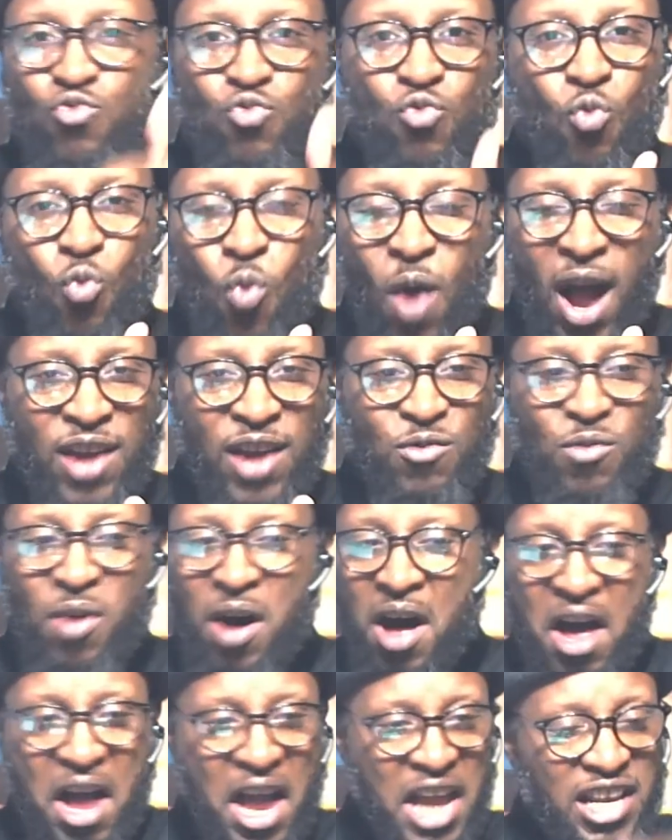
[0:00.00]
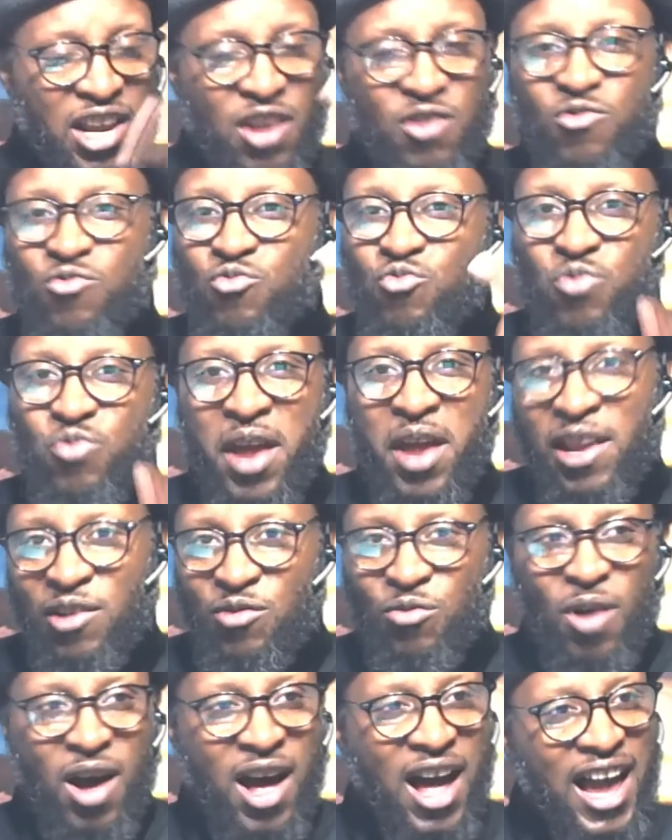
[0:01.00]
White wine, red
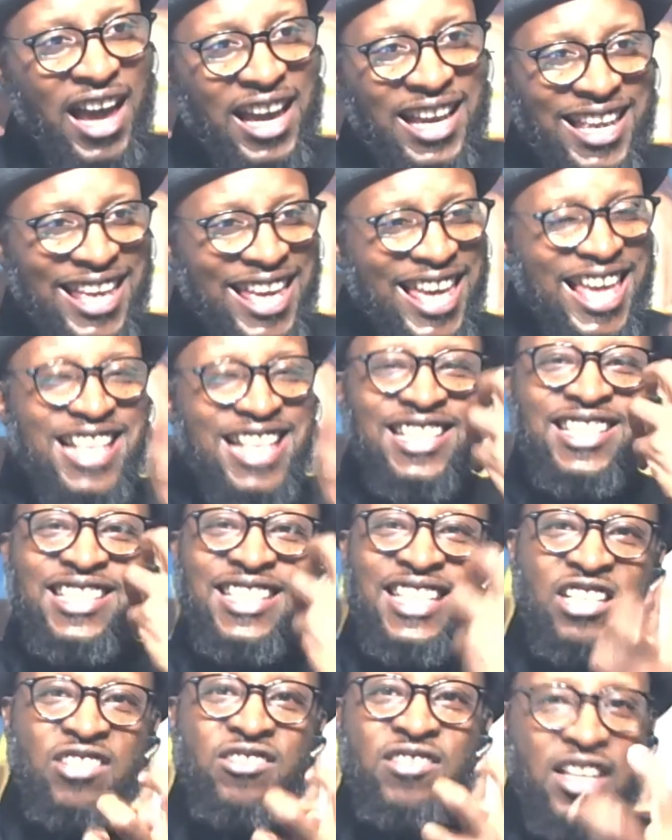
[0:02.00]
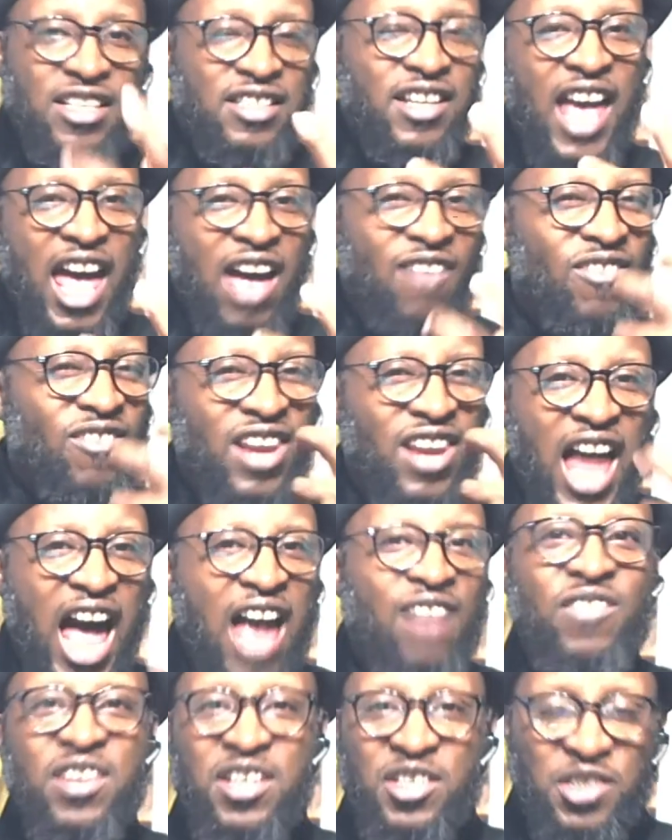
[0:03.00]
wine, it still needs to have
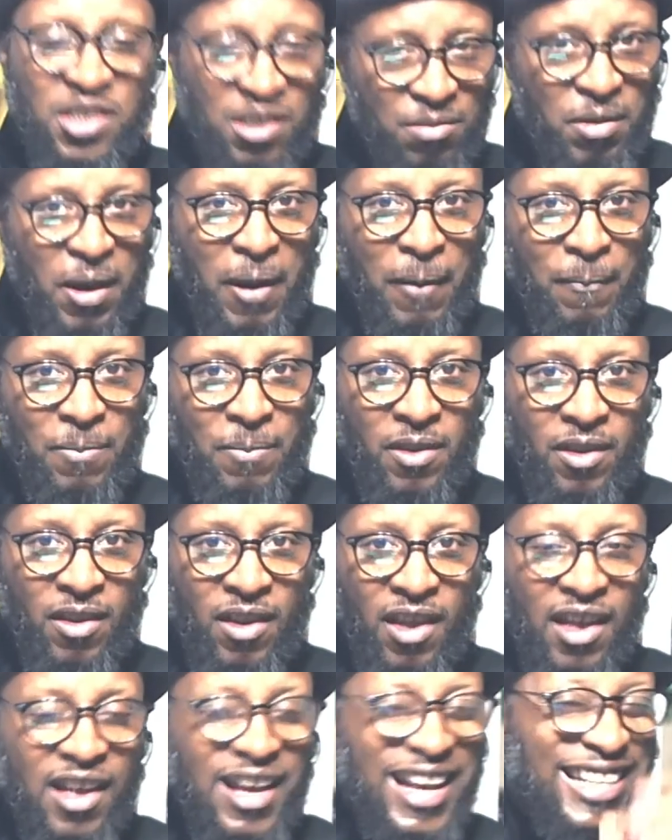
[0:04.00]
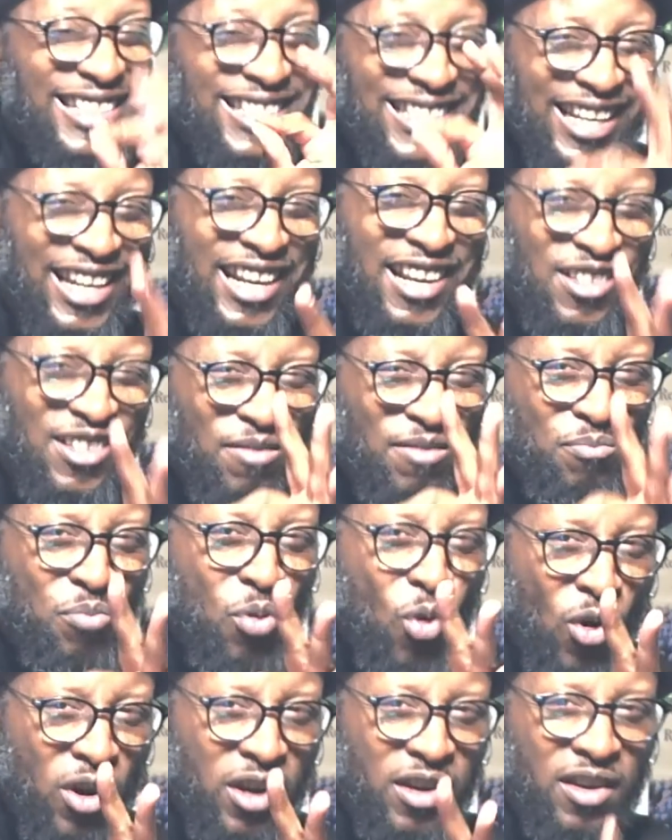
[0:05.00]
liveliness to me. Acidity is
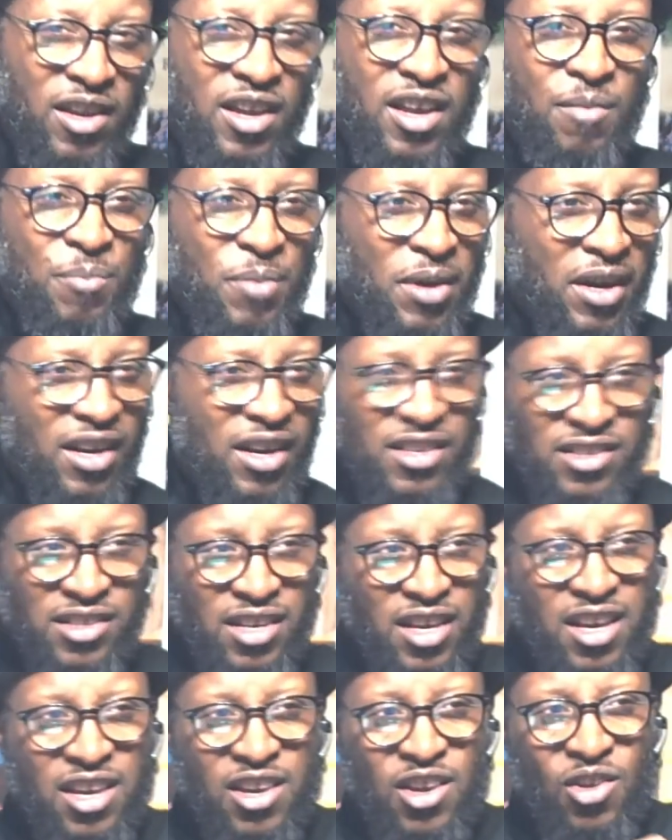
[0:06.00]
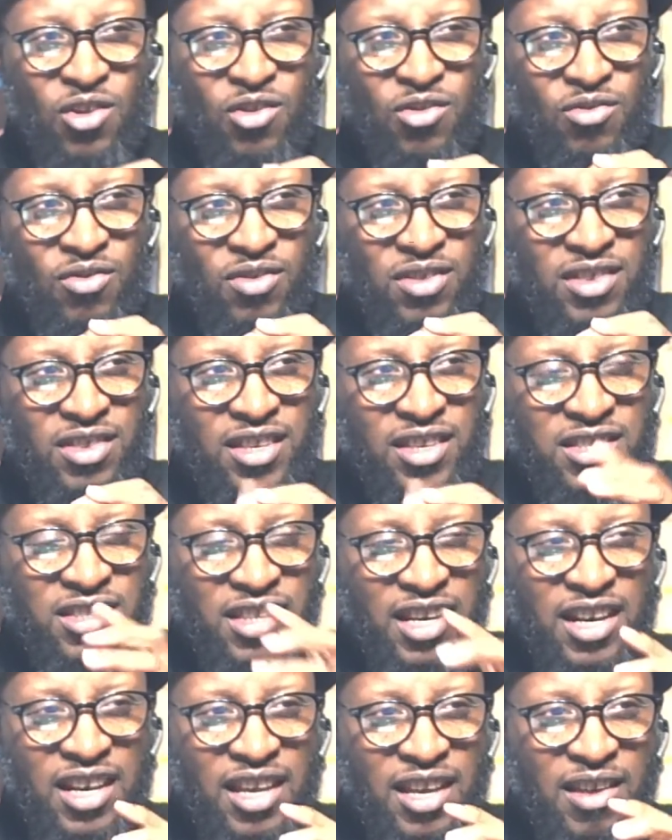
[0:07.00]
important because, you know, the
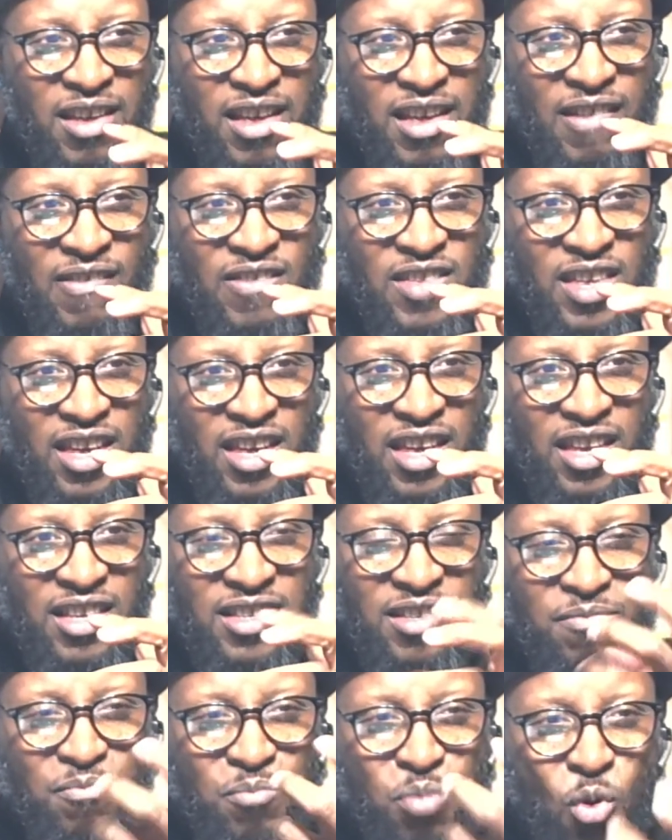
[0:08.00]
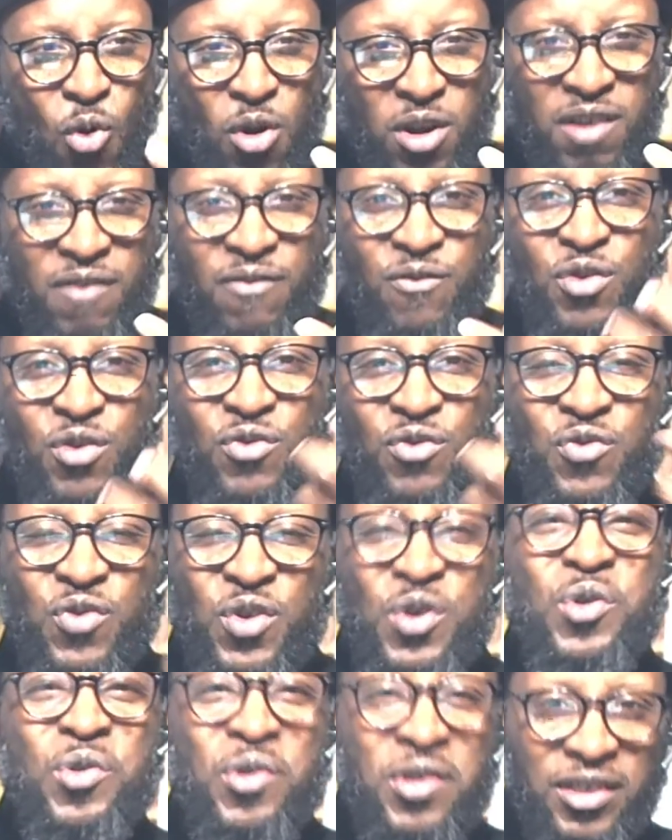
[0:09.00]
acidity is important for
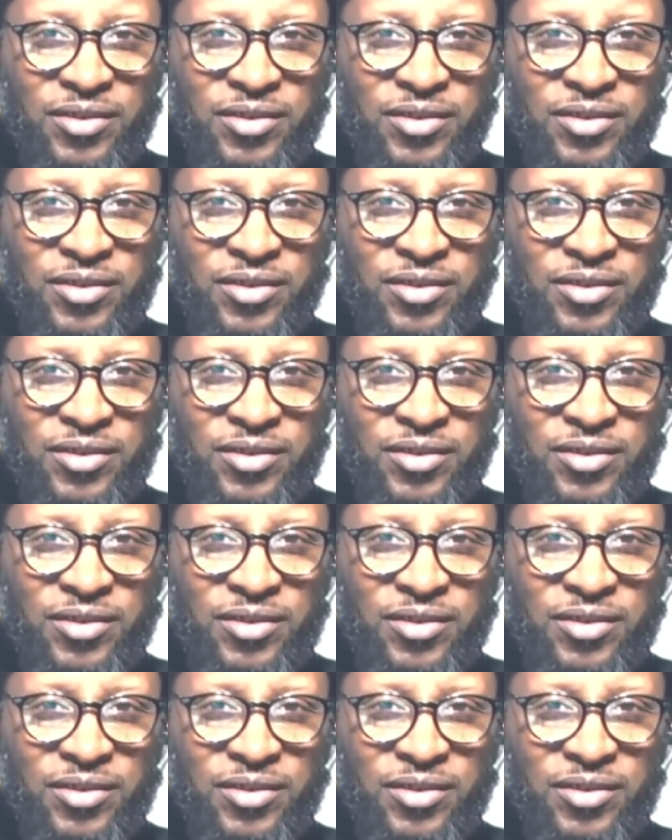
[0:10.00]
food.